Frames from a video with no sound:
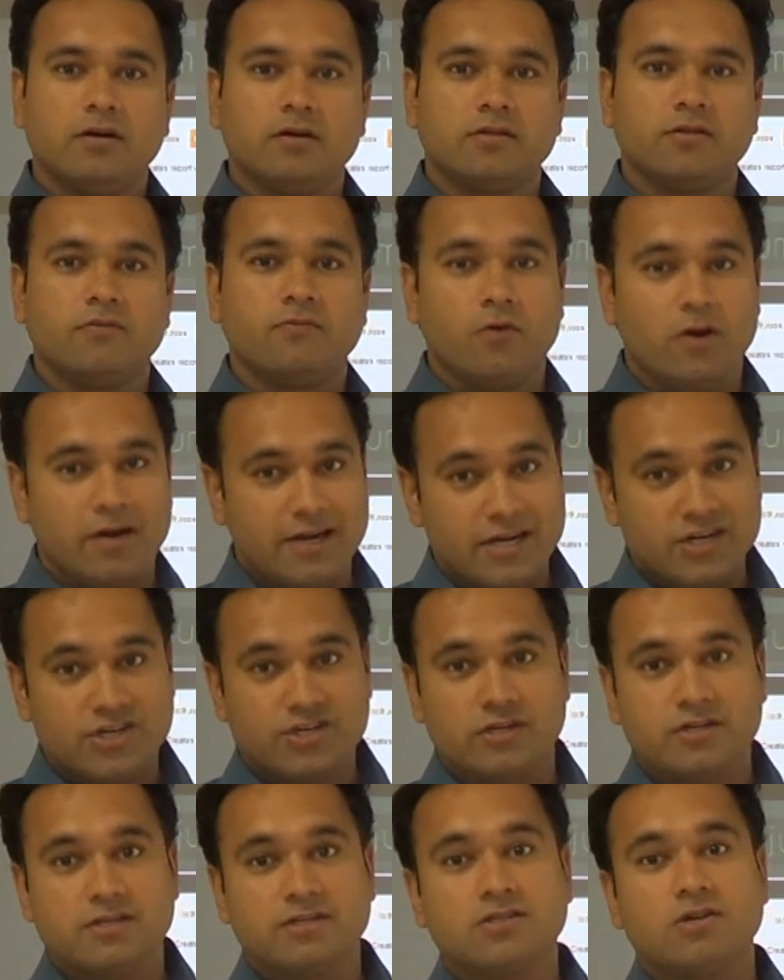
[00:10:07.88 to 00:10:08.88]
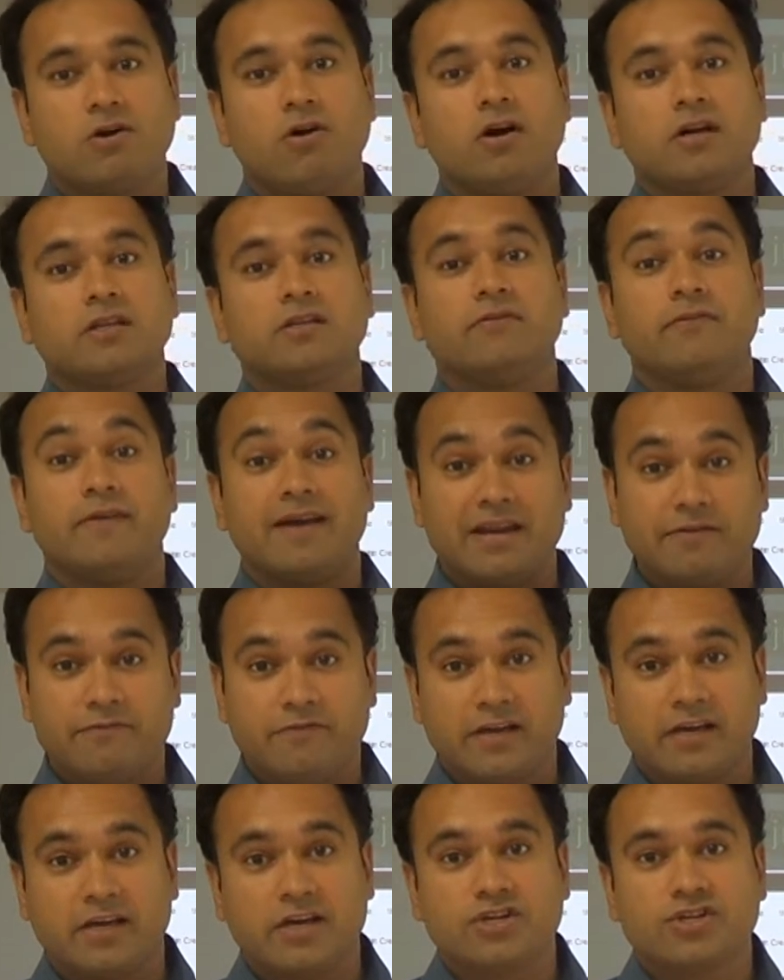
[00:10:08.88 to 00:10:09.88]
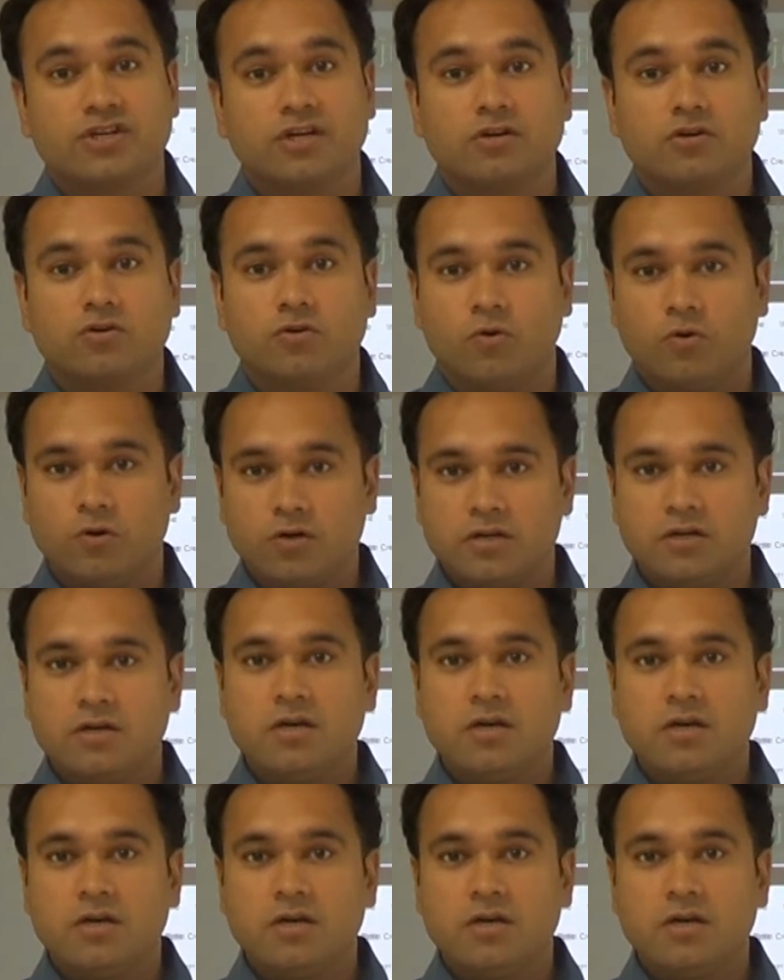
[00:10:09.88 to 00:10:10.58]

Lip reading: violations or the verification code.